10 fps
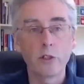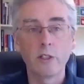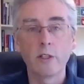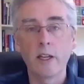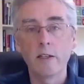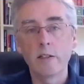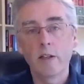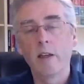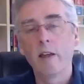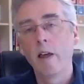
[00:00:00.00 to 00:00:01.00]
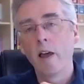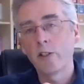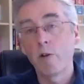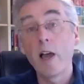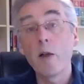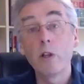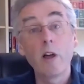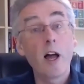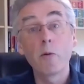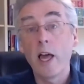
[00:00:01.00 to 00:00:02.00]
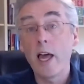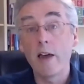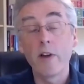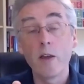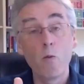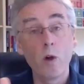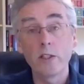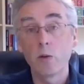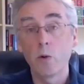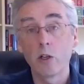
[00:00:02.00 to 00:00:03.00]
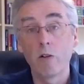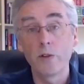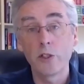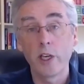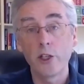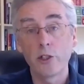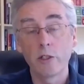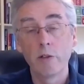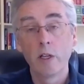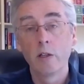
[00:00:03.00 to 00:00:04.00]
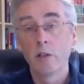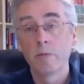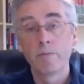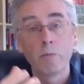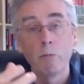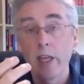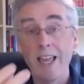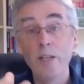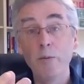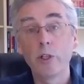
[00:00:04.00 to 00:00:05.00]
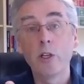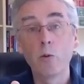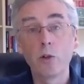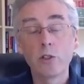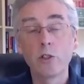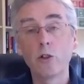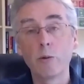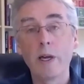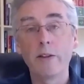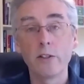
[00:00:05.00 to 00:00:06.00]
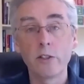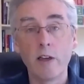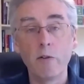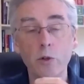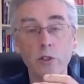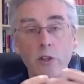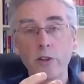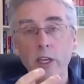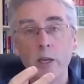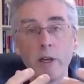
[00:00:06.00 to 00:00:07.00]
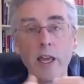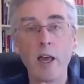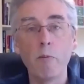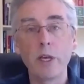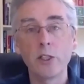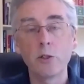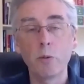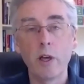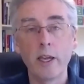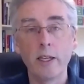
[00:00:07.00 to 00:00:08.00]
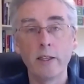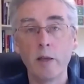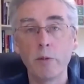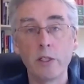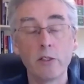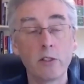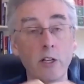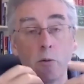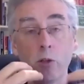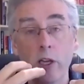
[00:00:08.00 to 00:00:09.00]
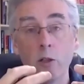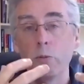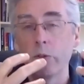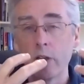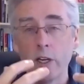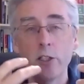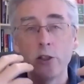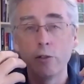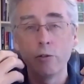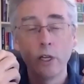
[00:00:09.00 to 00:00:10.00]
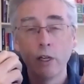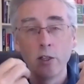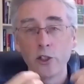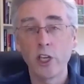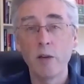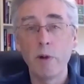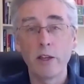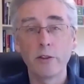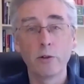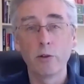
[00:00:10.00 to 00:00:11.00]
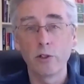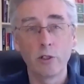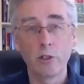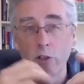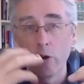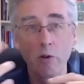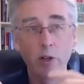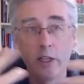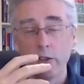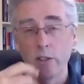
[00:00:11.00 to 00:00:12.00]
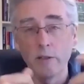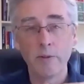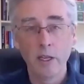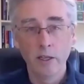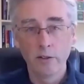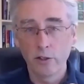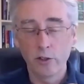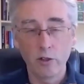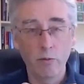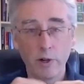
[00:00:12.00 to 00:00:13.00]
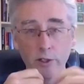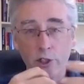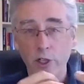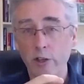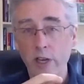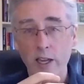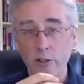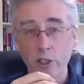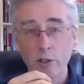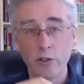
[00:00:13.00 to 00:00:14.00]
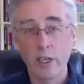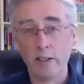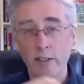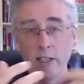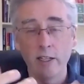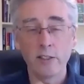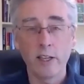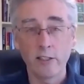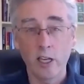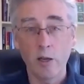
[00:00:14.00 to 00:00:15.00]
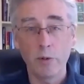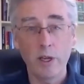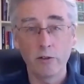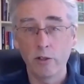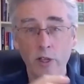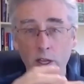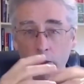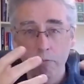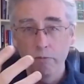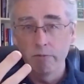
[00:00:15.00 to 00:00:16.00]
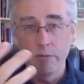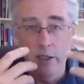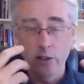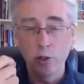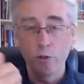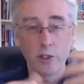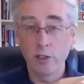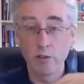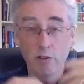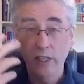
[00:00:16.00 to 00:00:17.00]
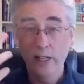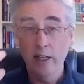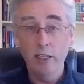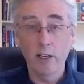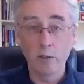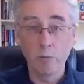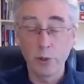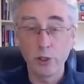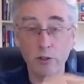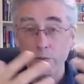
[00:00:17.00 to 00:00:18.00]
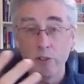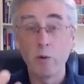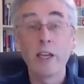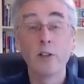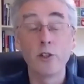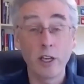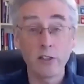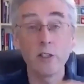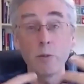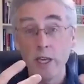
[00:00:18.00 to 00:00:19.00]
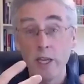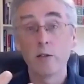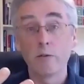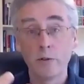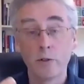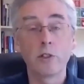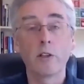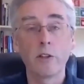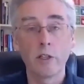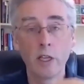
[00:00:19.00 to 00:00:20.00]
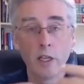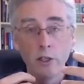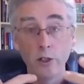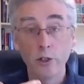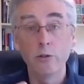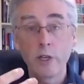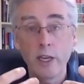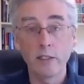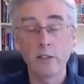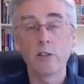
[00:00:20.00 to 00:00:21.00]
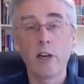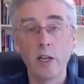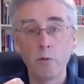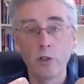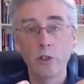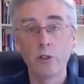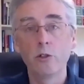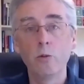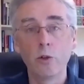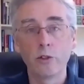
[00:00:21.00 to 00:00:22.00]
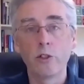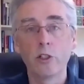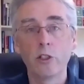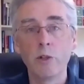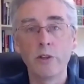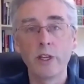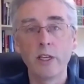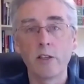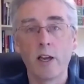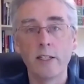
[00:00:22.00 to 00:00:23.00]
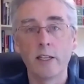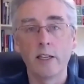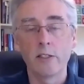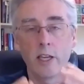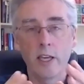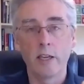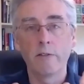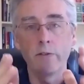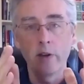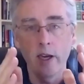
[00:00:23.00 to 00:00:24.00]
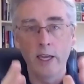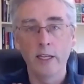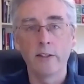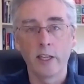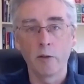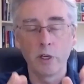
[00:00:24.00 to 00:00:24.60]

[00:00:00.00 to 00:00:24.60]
And so I will have a one-to-one conversation with anybody who wants to talk about this stuff and wants to think about how best to apply it in their business. And I will help guide you, share my thoughts, go into the software and show you how to use it, how to get it set up, how to make the choices, not in any kind of prescriptive way, just to be helpful so that you can decide what you want to do with these ideas, if anything.